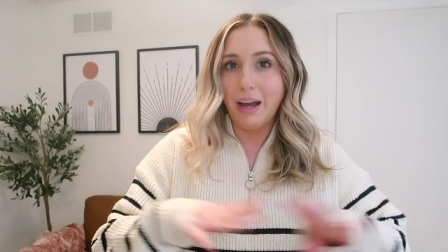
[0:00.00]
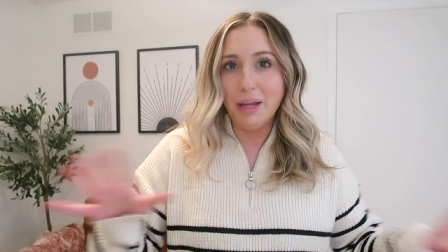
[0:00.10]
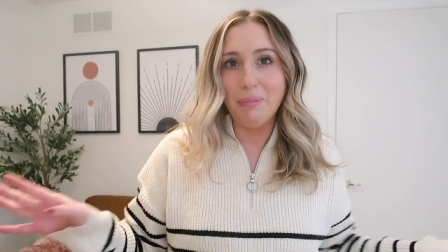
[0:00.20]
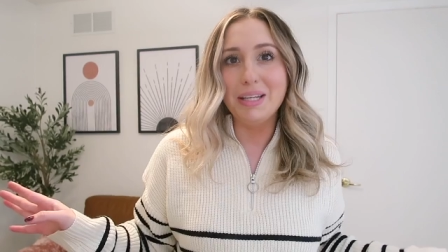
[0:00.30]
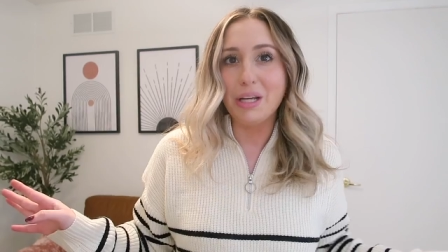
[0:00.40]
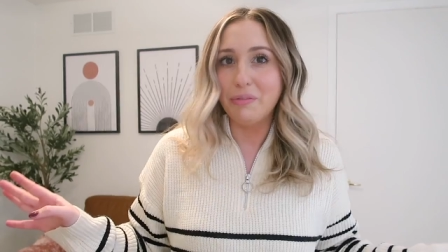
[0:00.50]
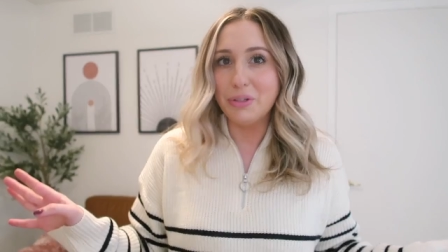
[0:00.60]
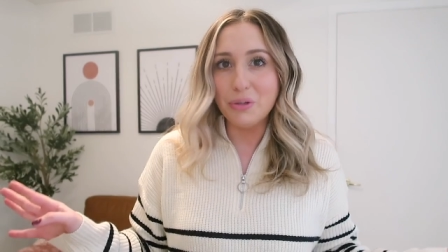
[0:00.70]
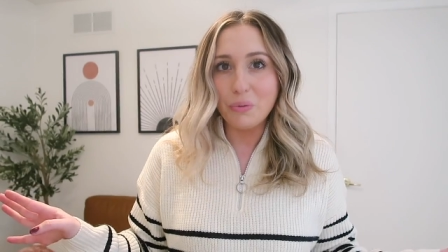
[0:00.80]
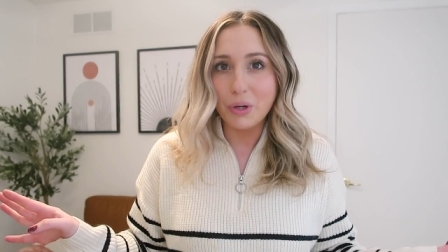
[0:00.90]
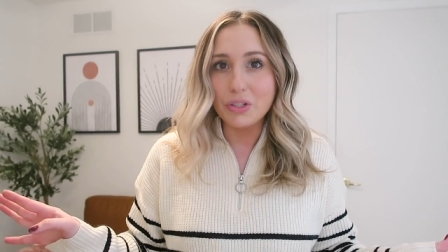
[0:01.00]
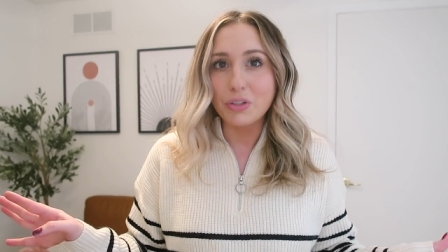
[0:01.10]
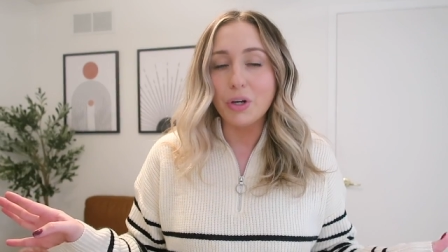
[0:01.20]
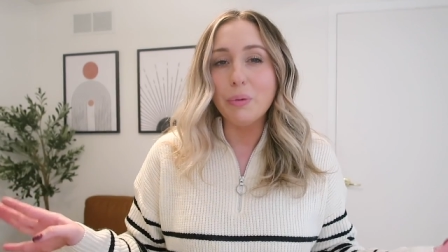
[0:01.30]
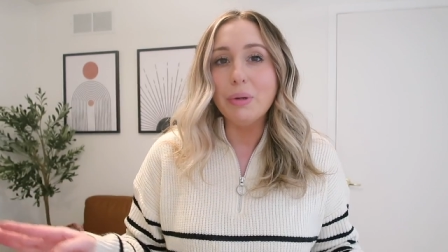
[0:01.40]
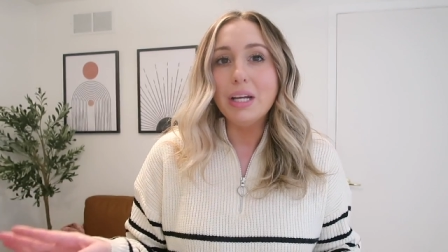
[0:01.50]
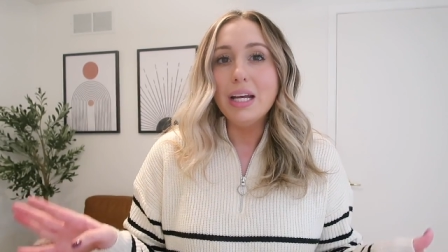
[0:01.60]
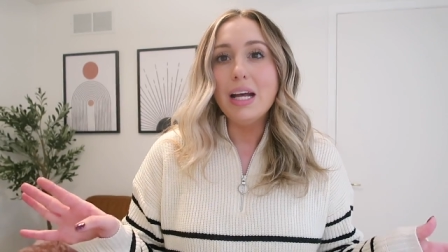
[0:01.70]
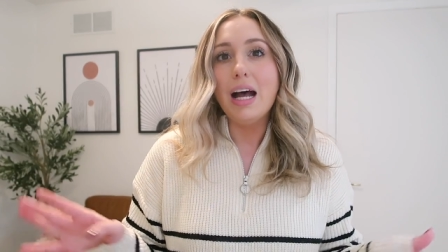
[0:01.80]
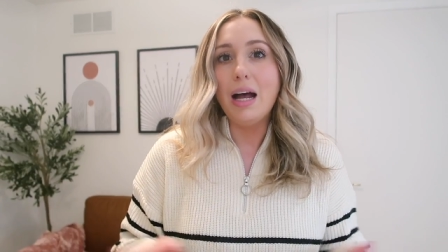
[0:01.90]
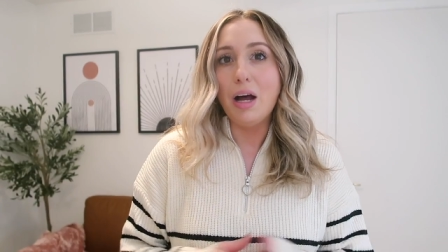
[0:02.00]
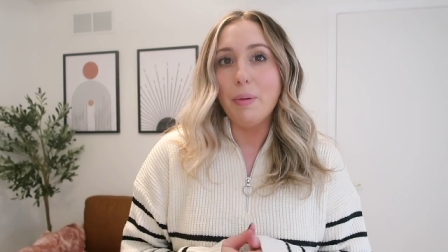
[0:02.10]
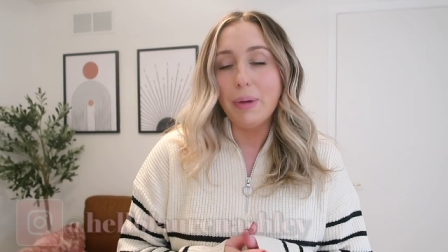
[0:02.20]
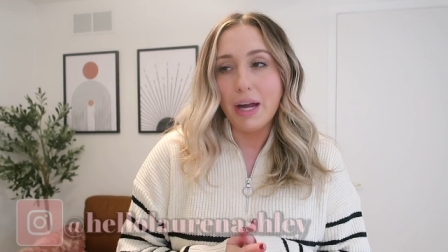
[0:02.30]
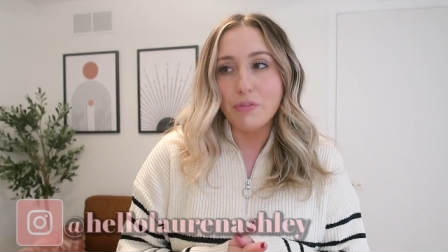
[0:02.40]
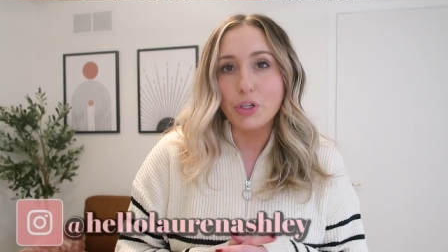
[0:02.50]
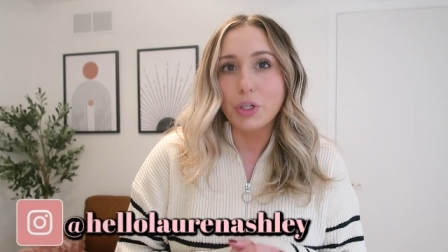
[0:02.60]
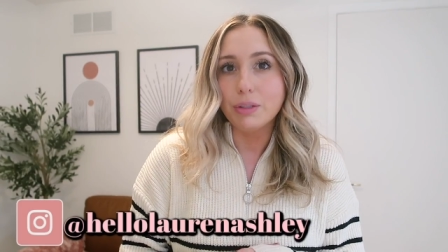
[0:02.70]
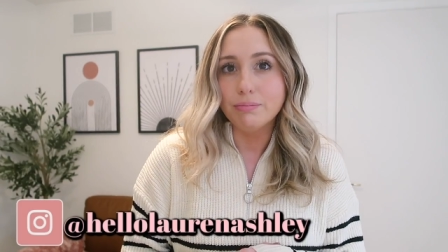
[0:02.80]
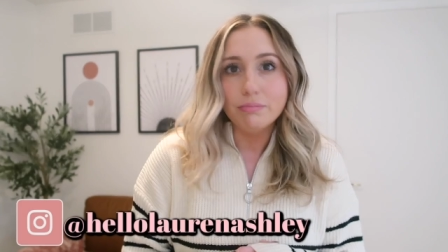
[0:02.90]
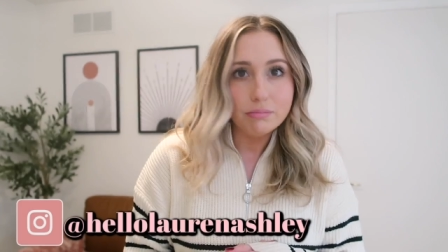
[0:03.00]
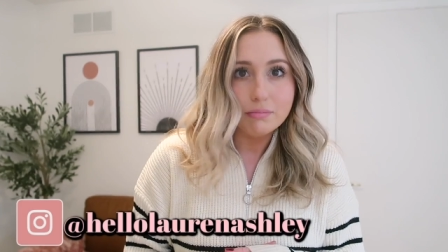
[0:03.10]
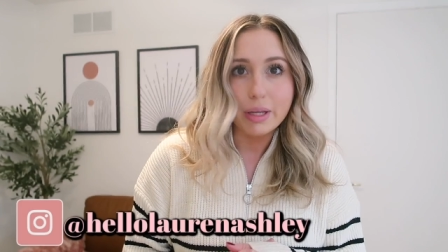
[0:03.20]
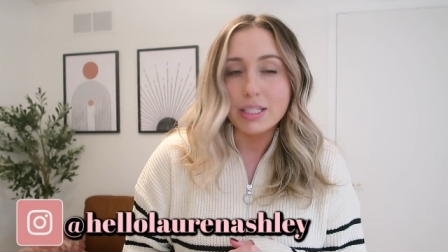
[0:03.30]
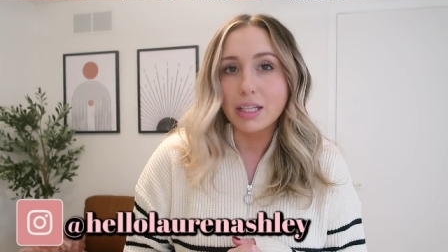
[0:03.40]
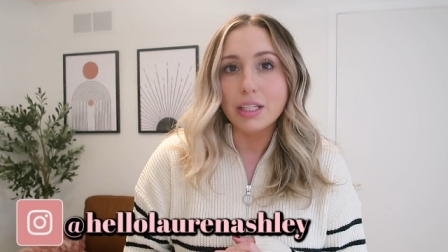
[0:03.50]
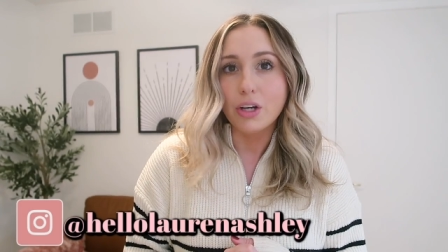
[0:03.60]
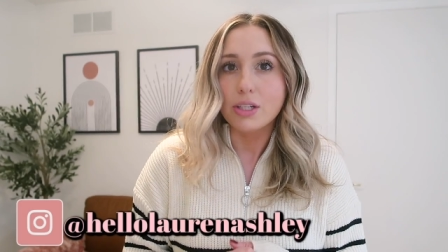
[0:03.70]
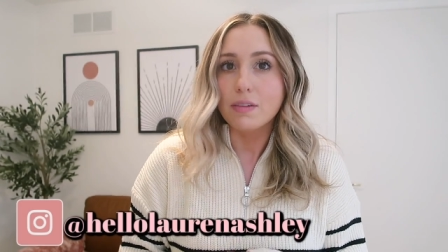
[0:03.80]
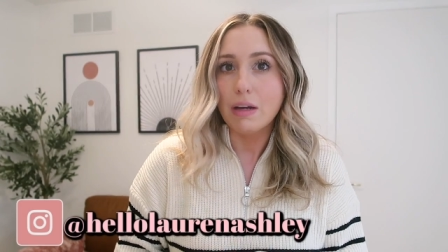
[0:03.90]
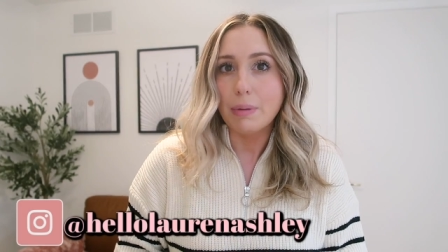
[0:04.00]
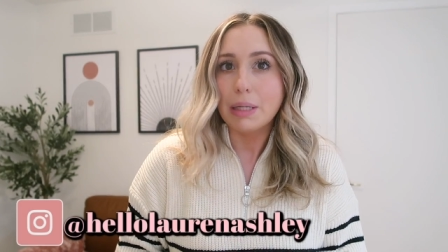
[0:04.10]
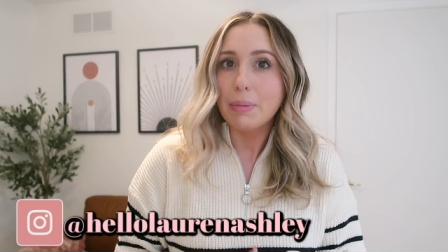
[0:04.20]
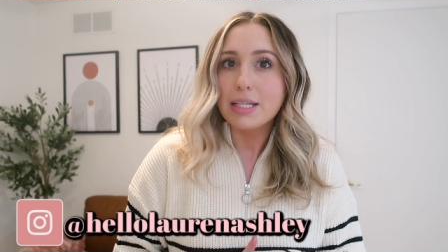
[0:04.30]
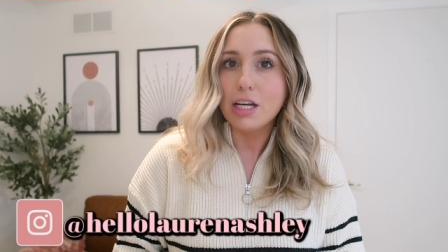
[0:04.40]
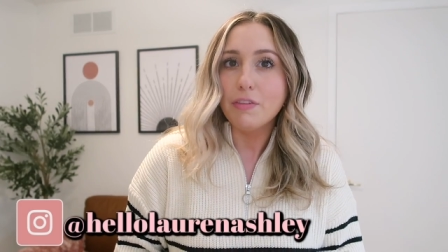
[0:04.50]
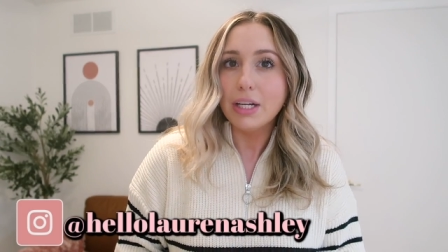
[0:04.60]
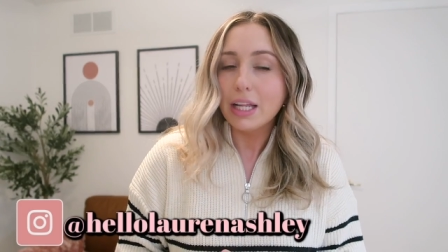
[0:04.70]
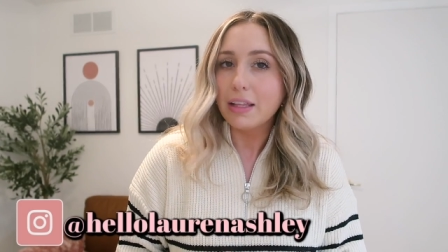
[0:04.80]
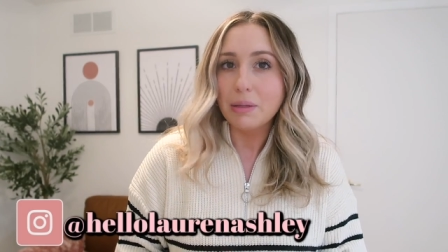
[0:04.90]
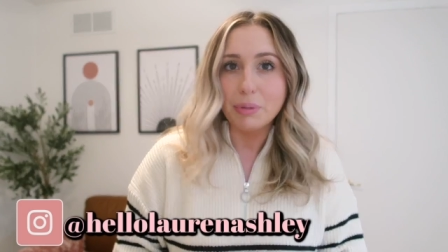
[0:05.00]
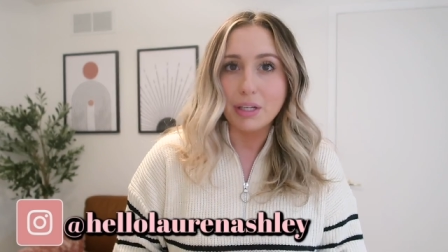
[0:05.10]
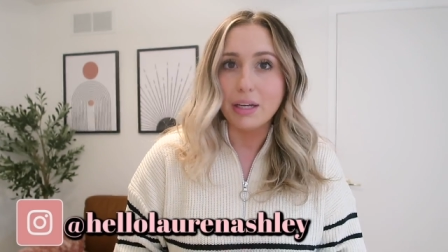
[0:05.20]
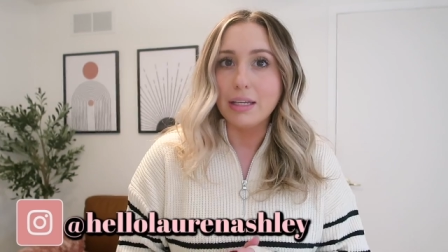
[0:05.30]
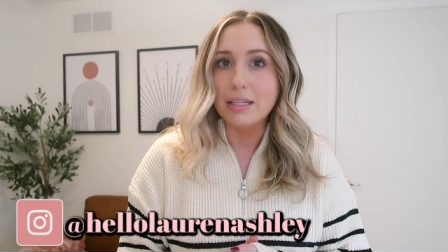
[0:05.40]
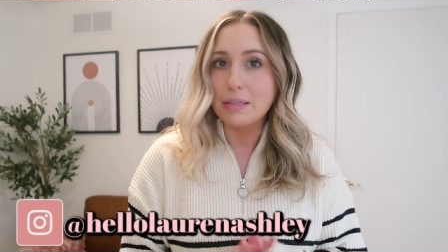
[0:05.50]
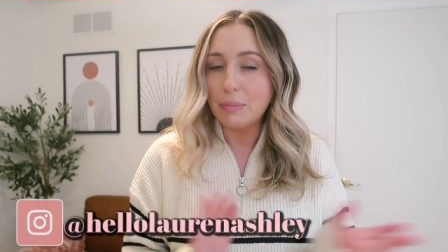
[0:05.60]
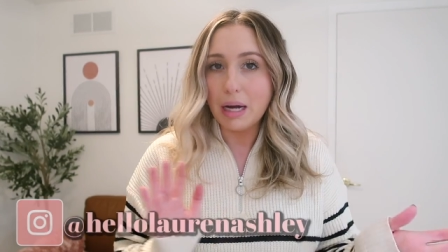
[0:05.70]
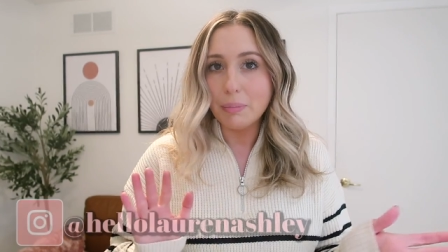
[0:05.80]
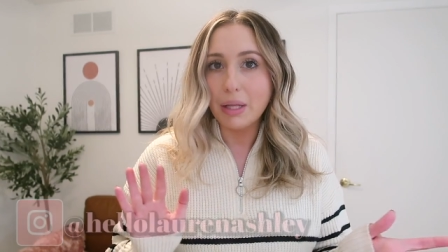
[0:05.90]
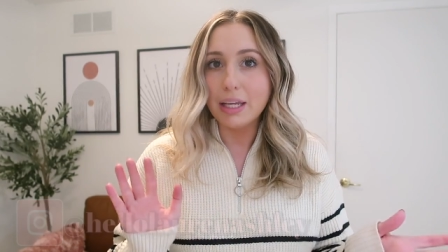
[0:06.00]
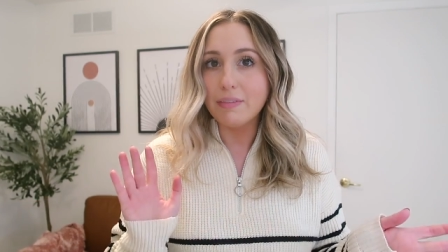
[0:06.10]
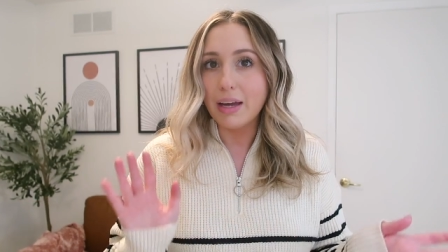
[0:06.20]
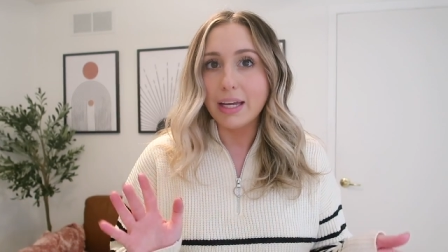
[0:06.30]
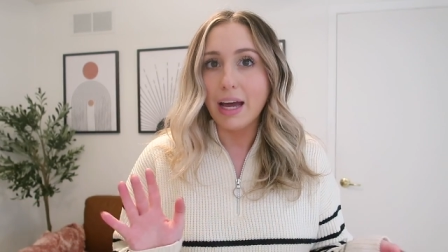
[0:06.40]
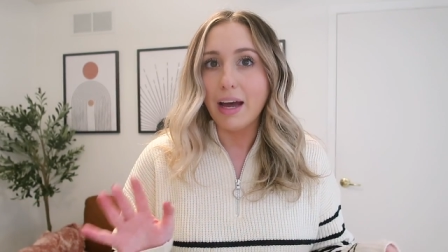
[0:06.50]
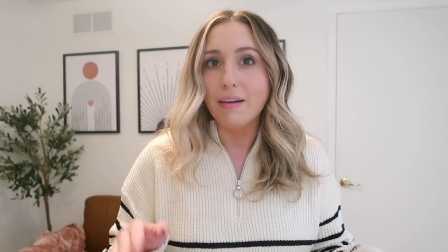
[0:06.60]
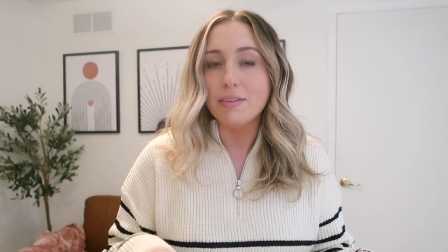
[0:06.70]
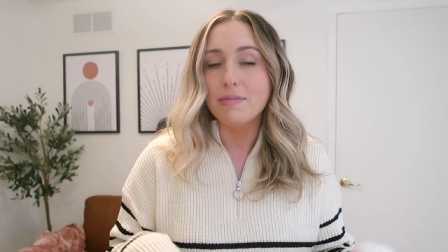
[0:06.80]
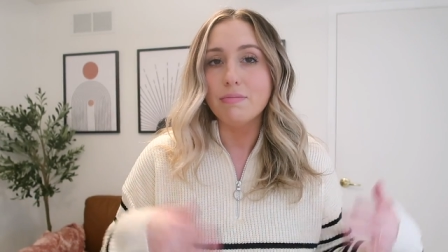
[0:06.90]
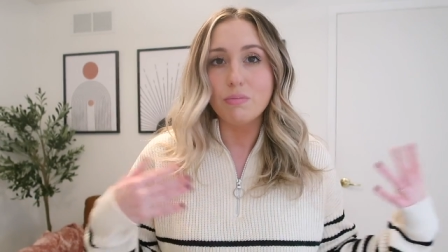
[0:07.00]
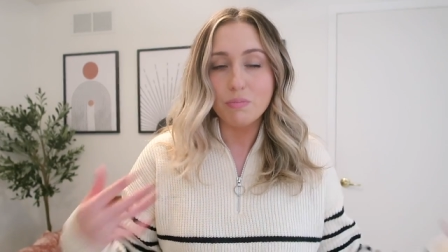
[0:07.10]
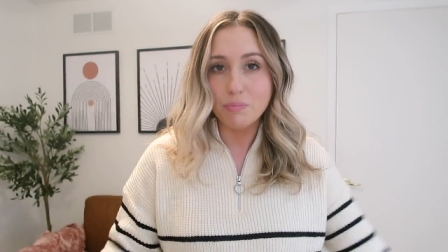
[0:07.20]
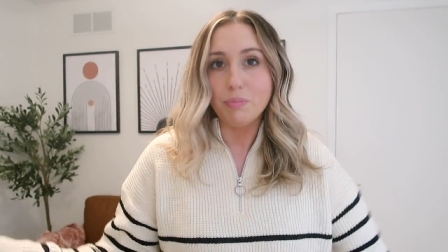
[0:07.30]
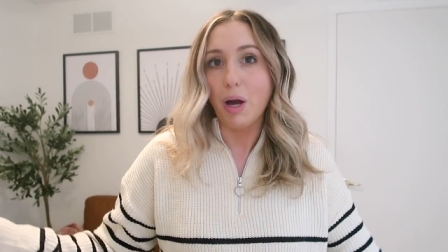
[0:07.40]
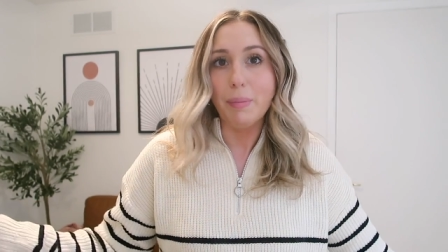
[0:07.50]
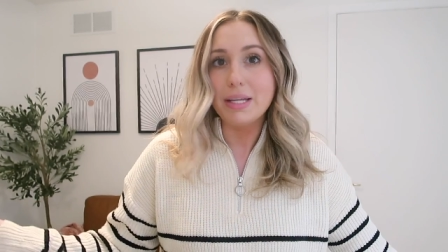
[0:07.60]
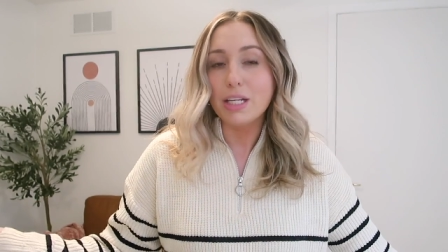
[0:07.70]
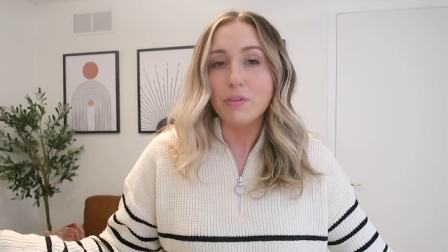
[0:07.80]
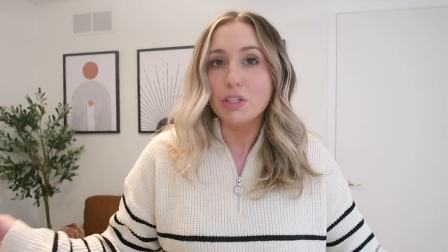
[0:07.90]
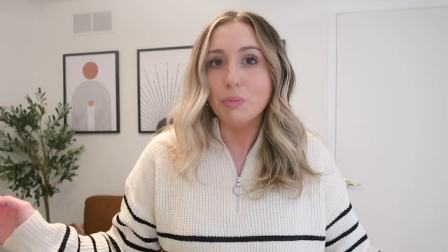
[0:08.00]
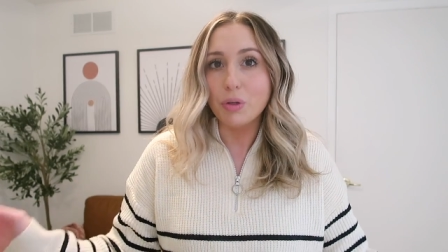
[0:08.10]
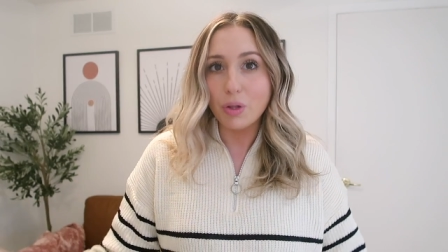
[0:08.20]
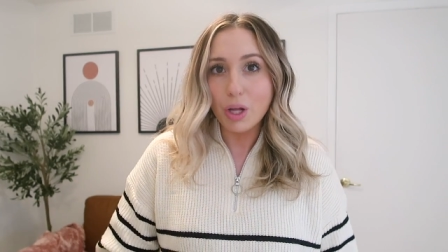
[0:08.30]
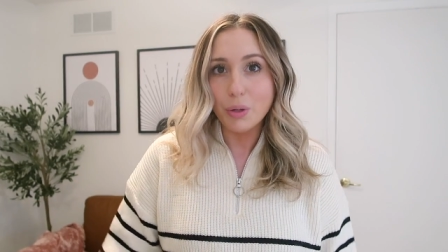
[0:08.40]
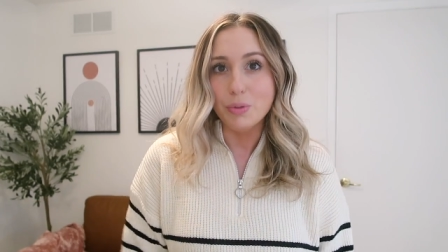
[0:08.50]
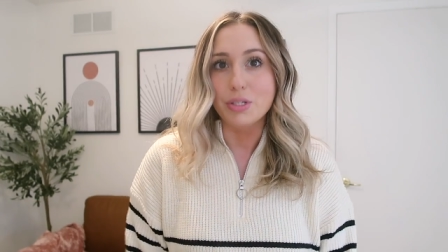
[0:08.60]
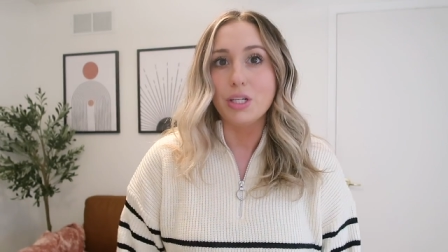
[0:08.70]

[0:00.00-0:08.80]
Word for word: gotten myself a new wardrobe um, after basically years of not buying myself anything because mom life I have bought myself some new clothes.